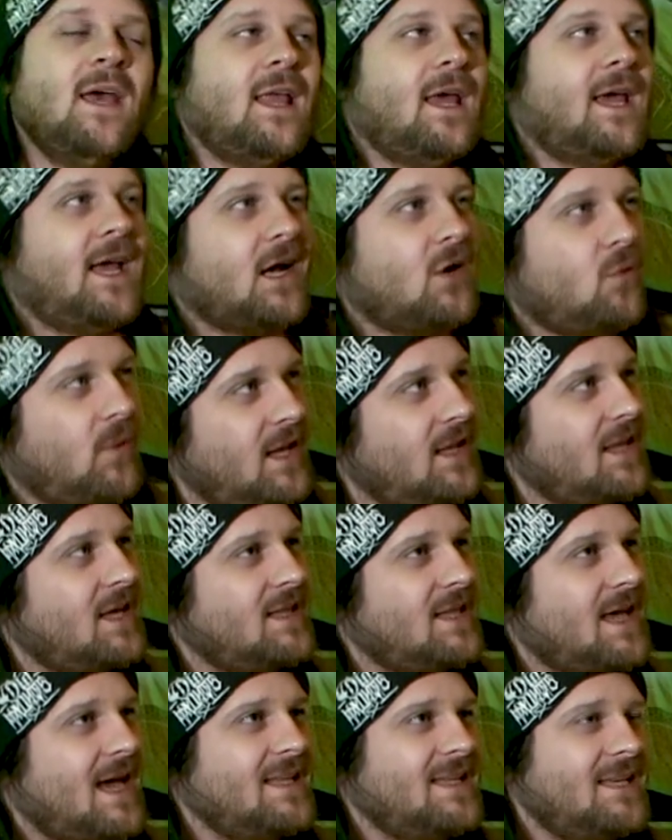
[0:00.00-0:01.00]
Like, I quite
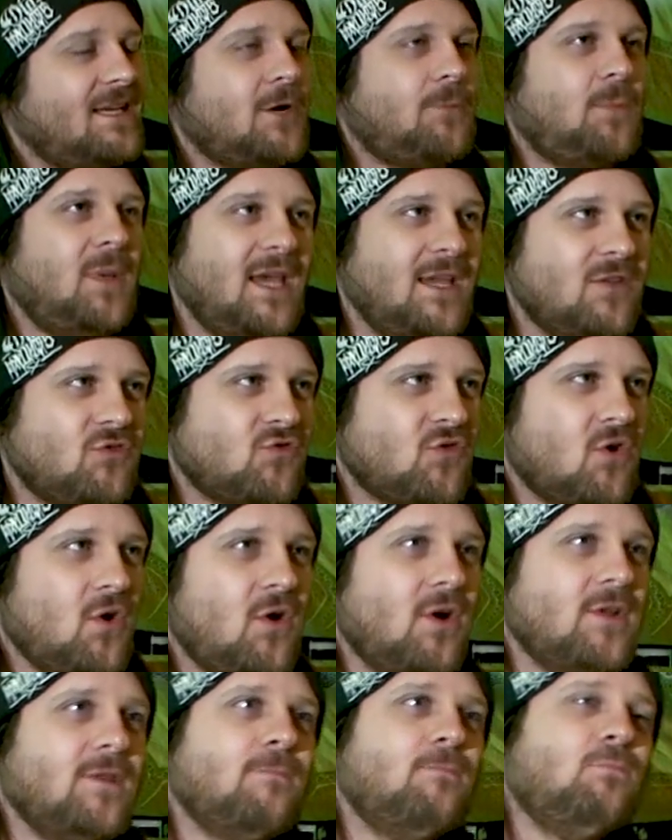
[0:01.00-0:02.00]
like the idea of
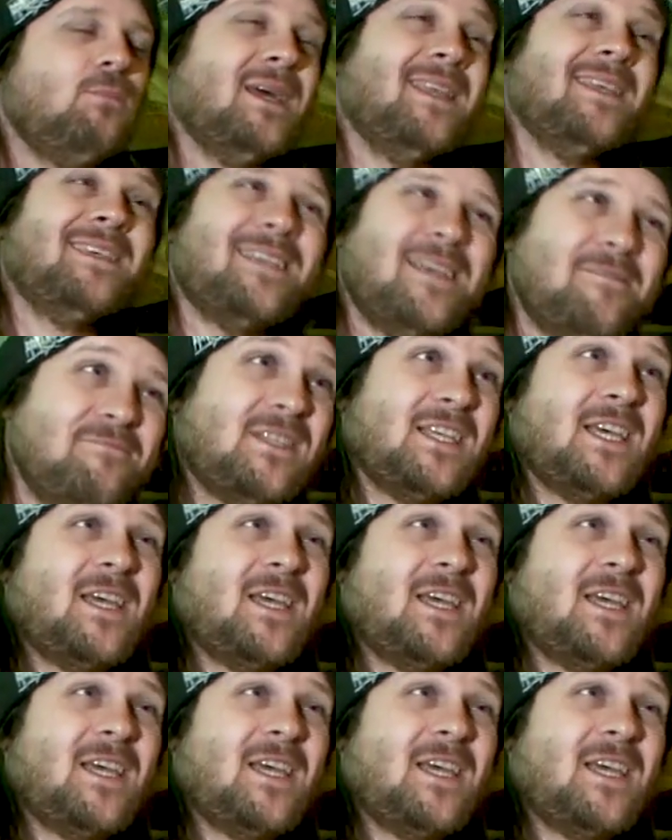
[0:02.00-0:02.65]
Patreon, but at the same